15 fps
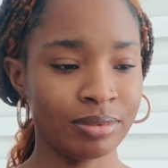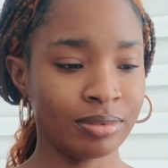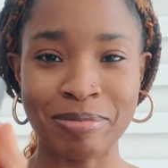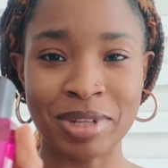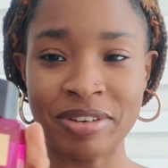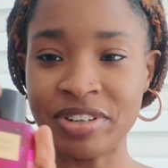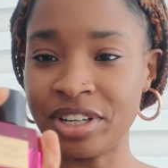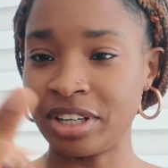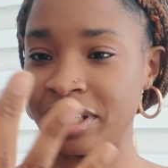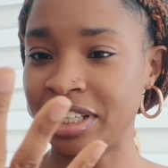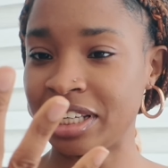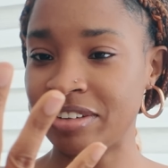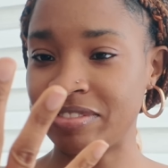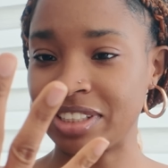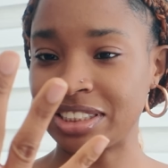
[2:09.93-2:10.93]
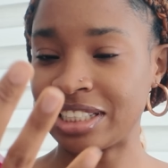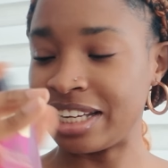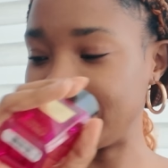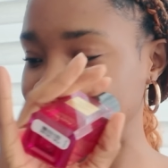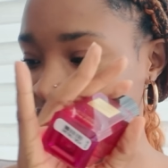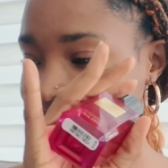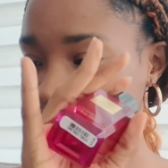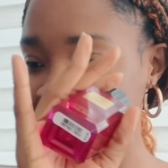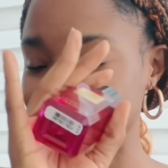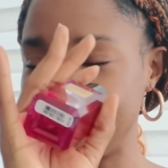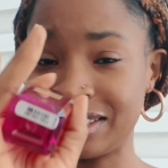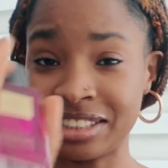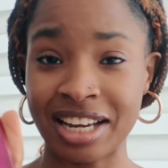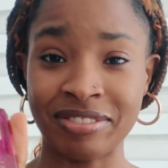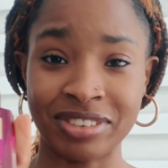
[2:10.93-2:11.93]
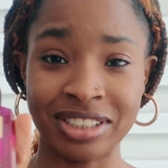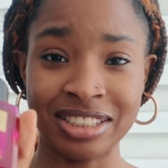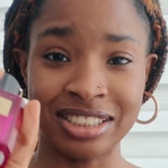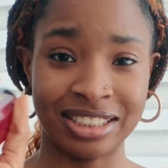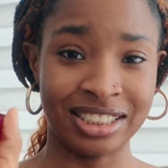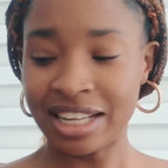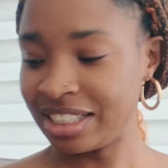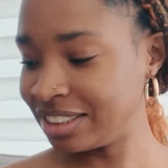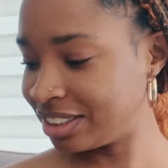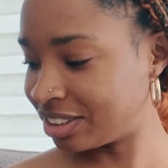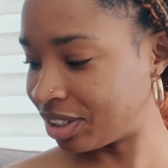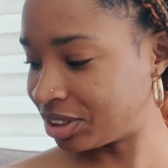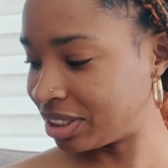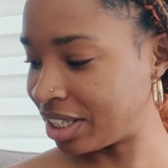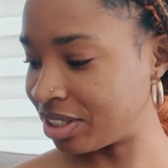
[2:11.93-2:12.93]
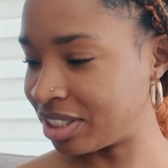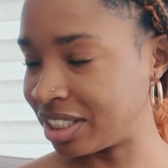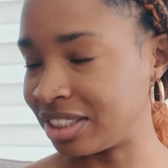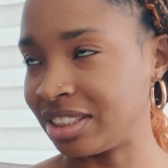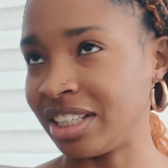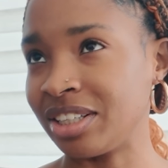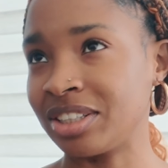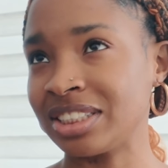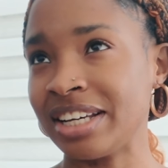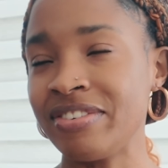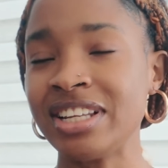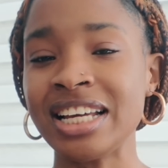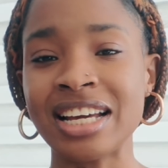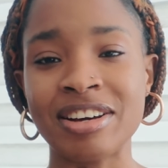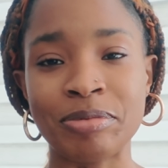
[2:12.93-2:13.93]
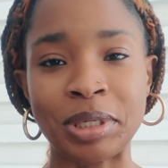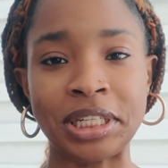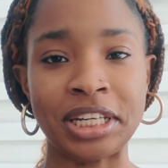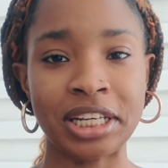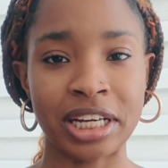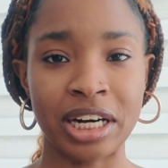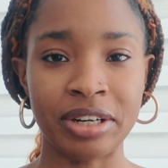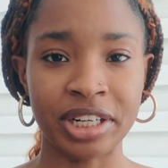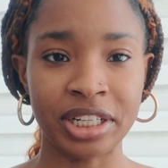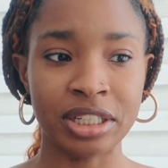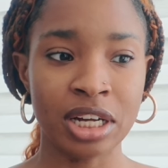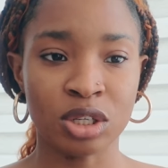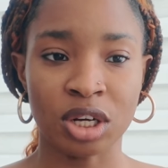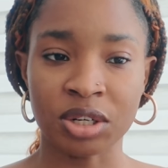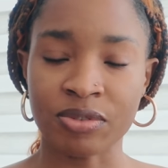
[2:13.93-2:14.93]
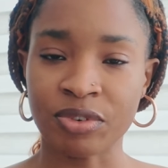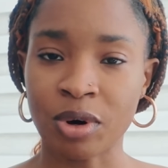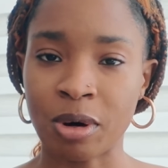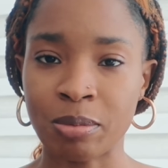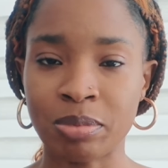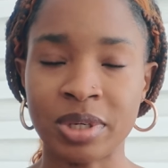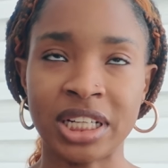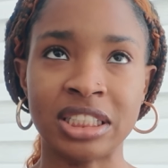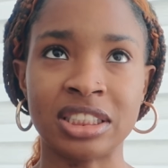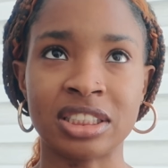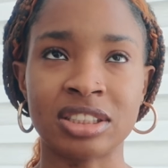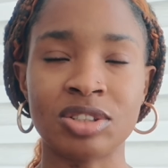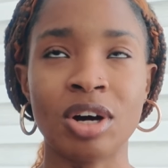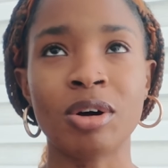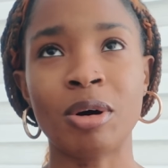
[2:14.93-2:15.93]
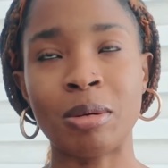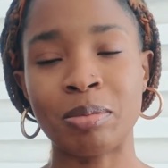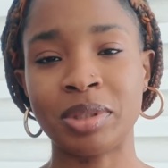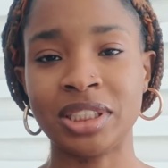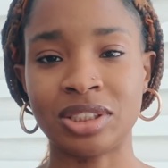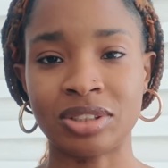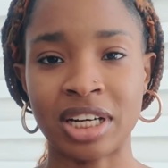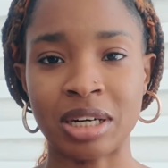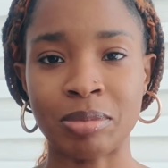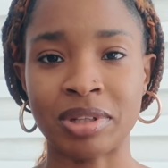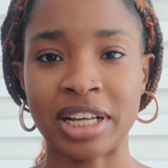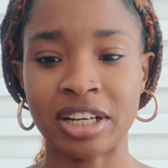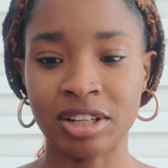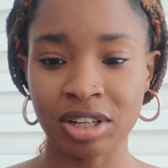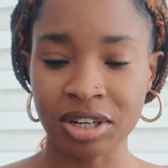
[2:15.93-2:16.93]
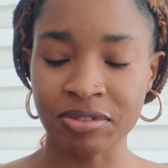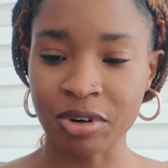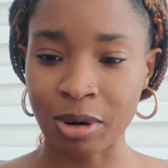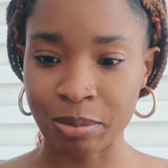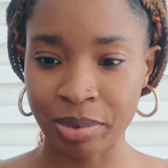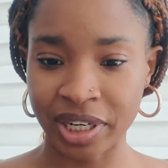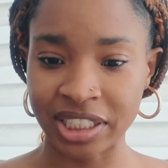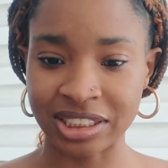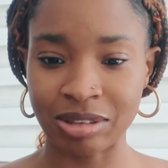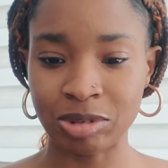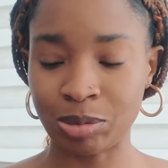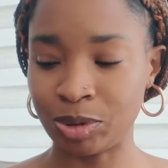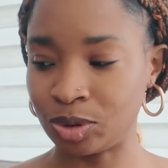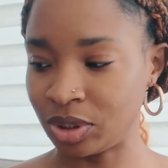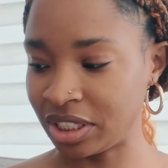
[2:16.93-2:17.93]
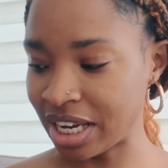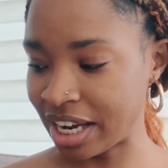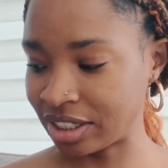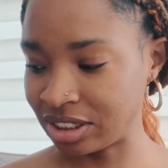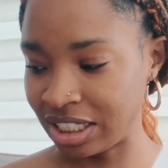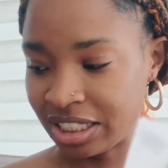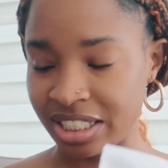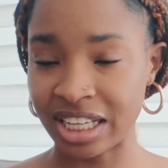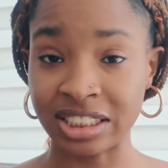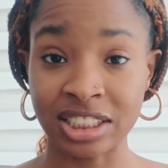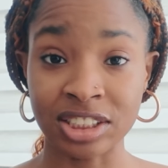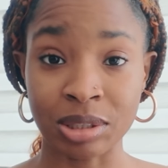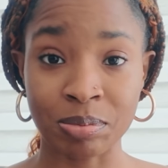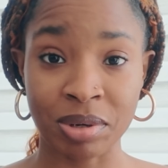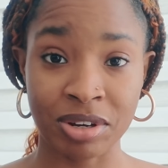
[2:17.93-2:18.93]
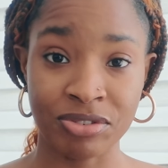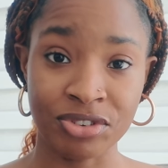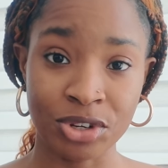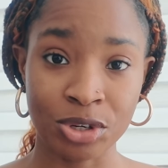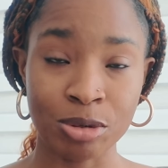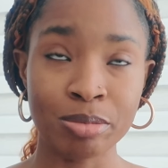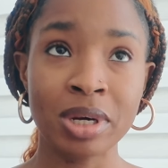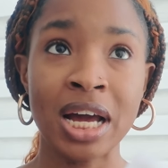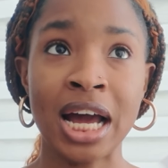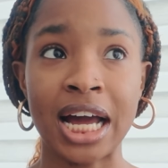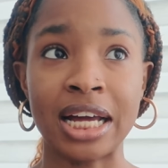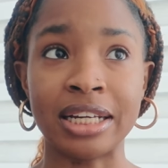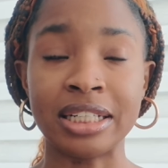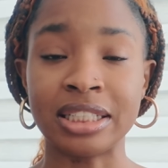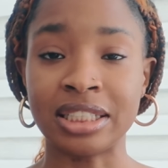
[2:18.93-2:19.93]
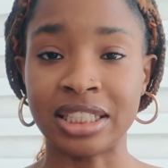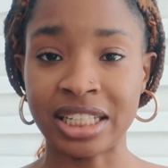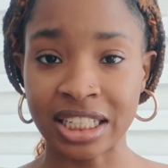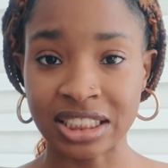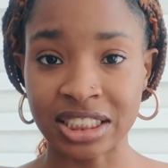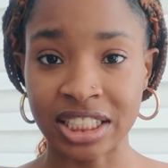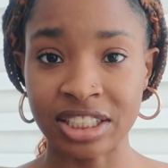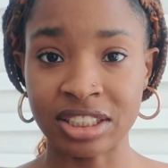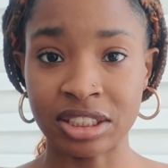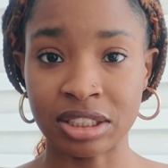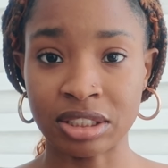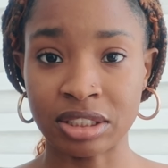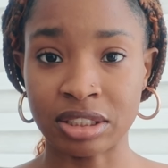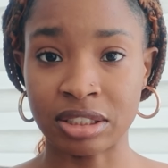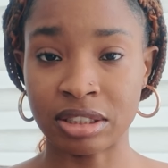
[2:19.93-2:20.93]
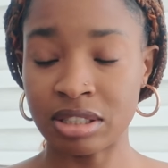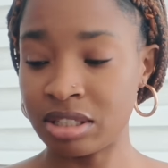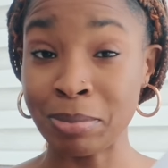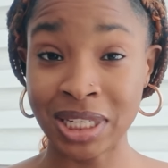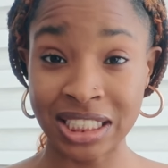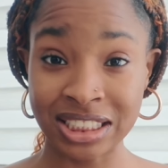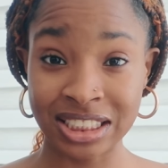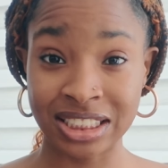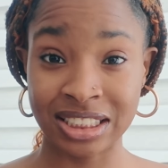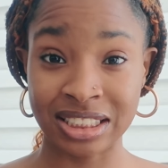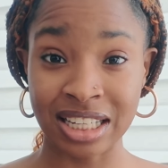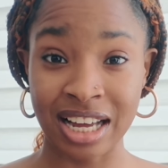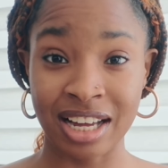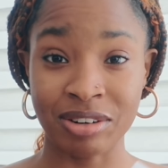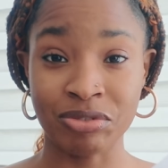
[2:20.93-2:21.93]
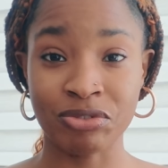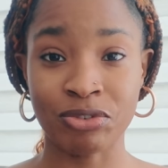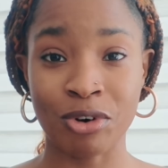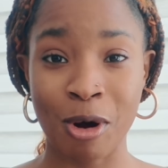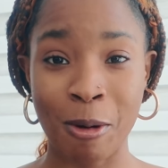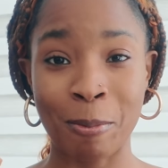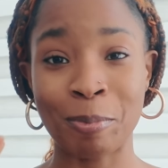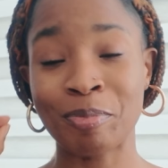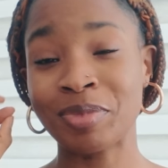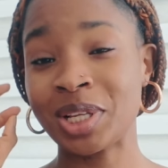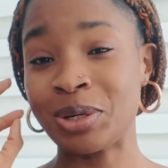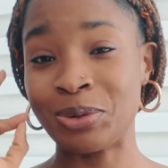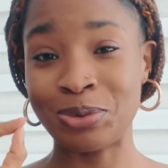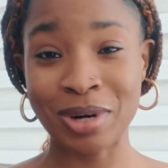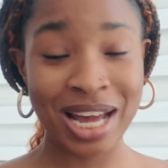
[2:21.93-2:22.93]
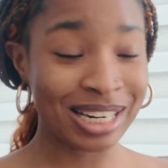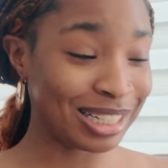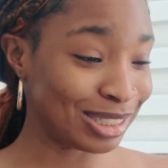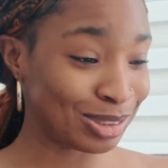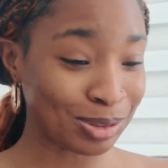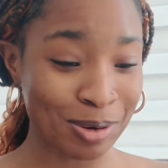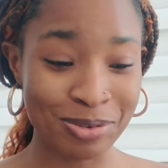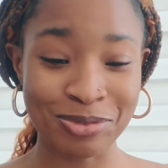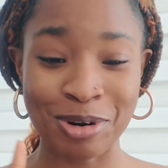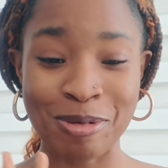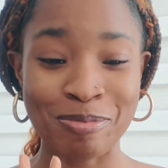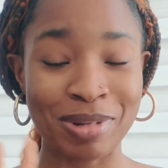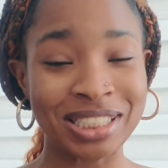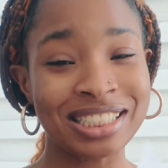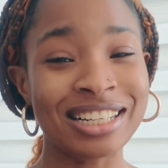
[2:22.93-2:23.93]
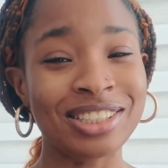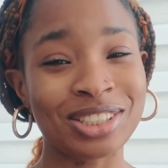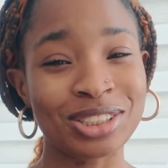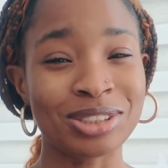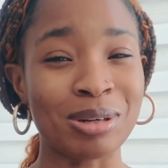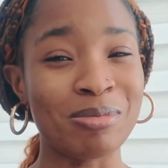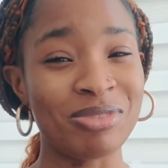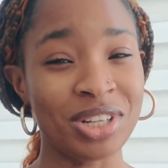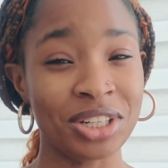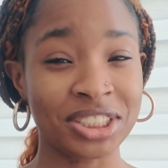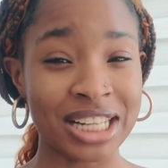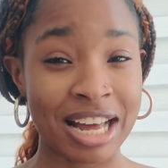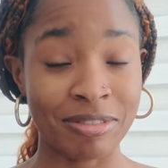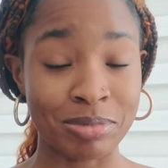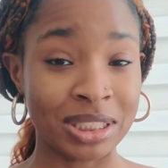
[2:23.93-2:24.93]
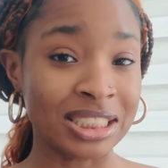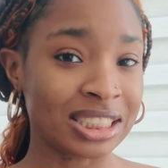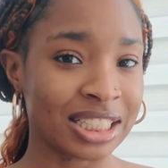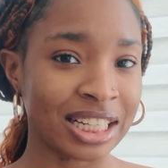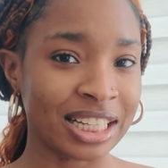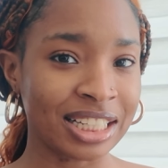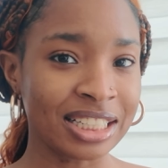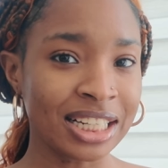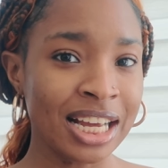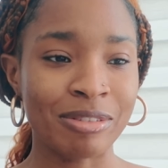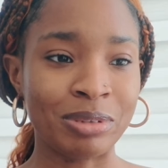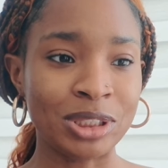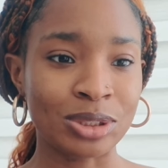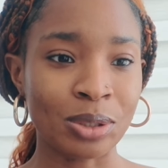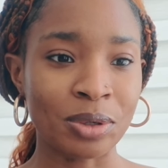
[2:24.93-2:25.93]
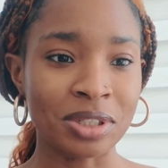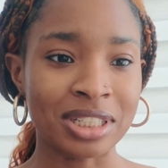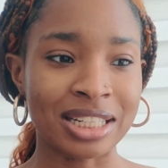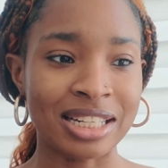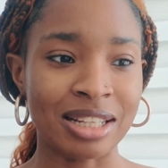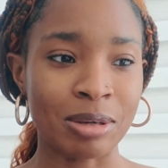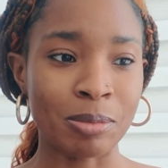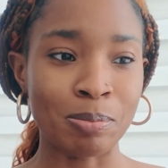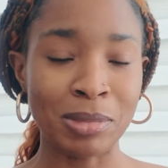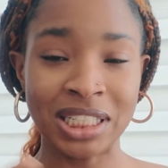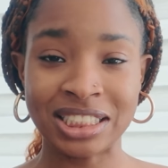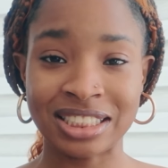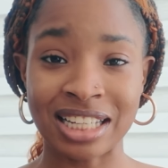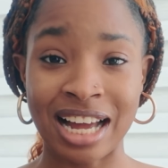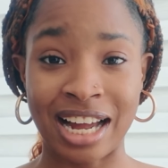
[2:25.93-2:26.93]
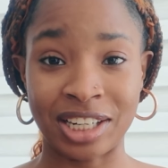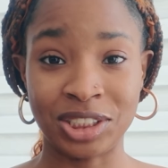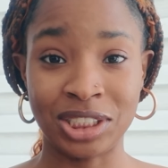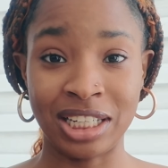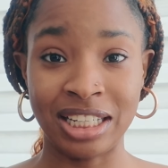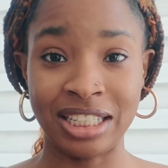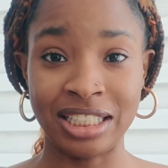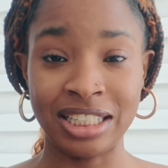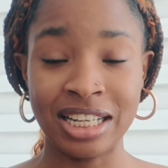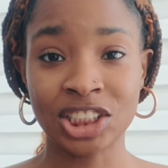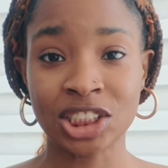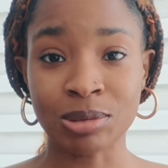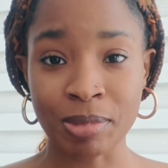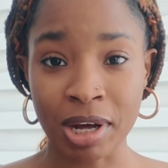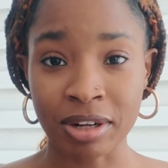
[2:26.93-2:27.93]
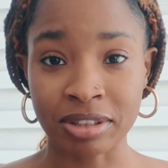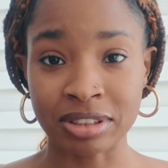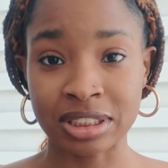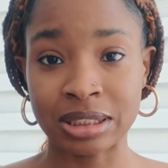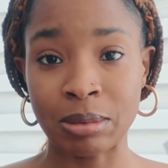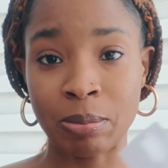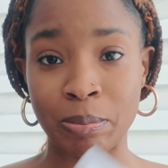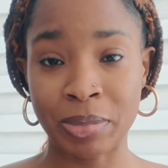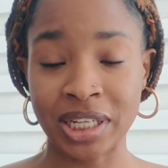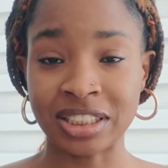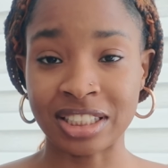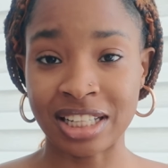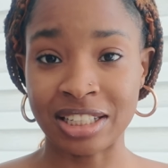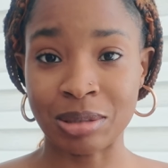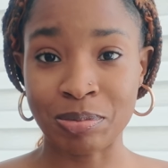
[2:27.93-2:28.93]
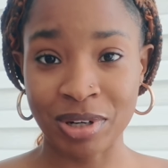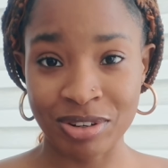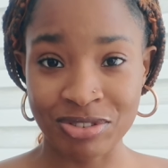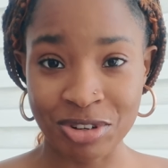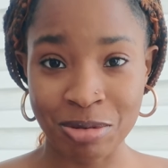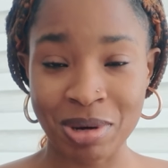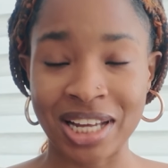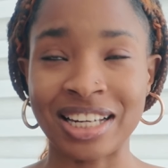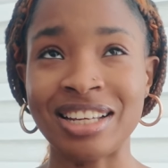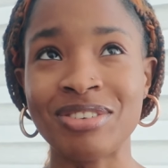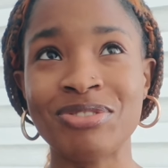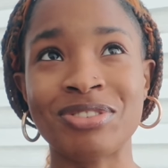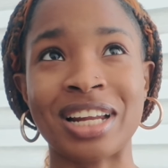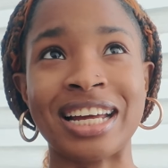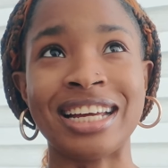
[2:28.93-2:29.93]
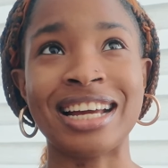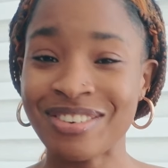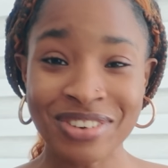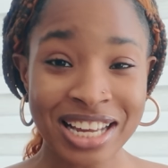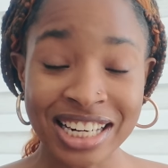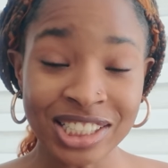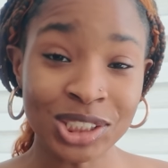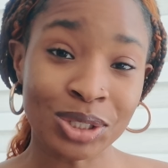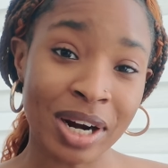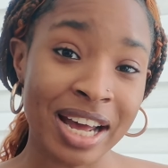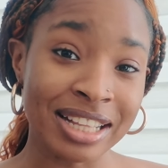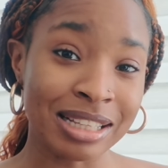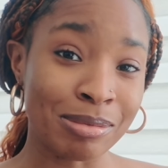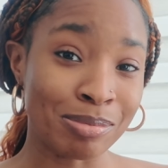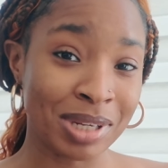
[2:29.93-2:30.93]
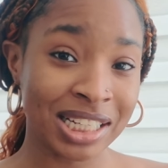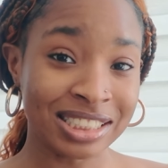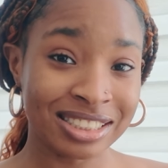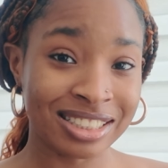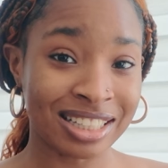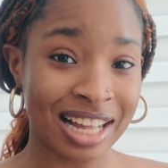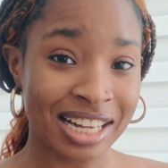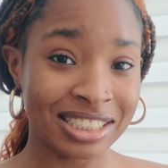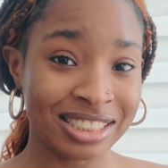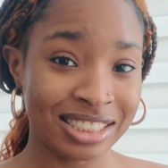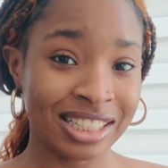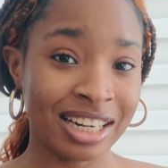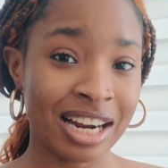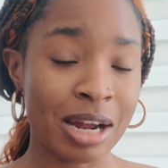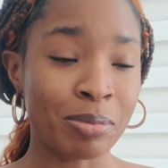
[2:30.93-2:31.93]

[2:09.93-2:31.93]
I'm definitely going to give this like a 7. And this is also another thing, because I feel like I've been hearing a lot of complaints, not complaints rather, but like a lot of comparisons between actually getting the perfume and getting the mist. And from Reddit or from basically just some videos I've been seeing, I've been told the mist actually smells better than the perfume. And if I didn't try the mist last year,